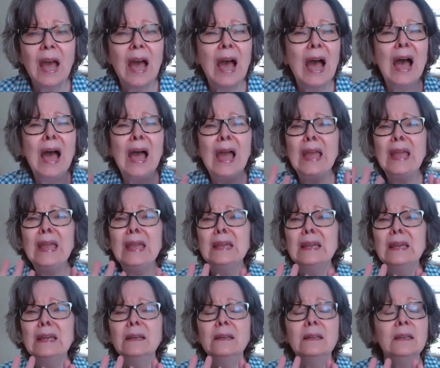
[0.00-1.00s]
I
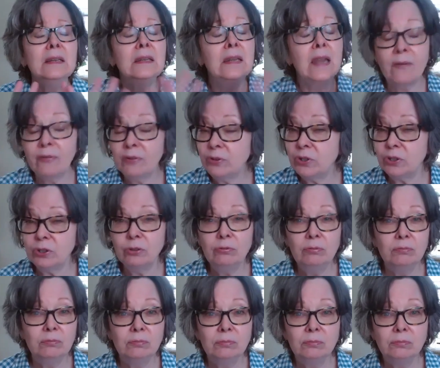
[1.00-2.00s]
never do.
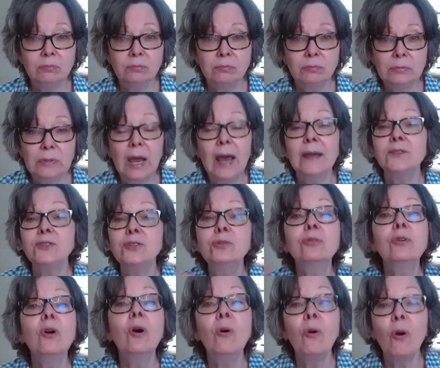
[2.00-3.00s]
I do
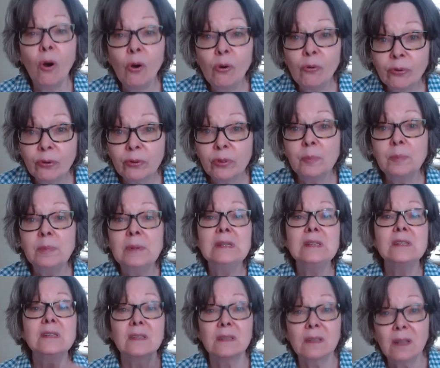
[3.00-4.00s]
go over the
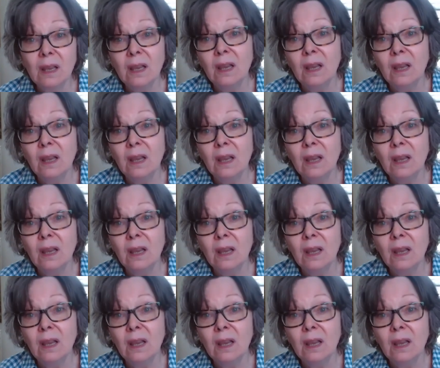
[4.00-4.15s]
piece and